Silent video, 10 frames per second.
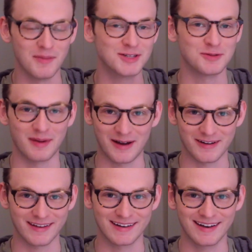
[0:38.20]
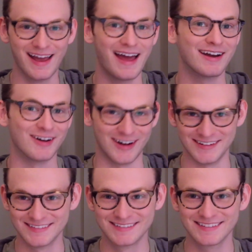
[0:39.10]
much about it at
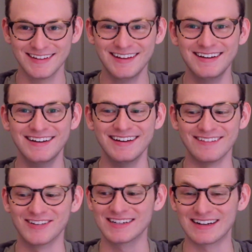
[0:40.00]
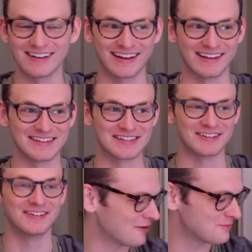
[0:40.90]
all, which I'll get
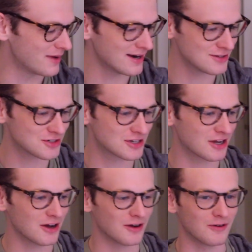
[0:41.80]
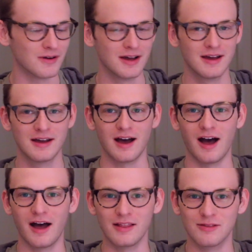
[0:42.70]
into. I've managed to go
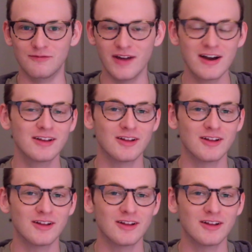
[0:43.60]
a very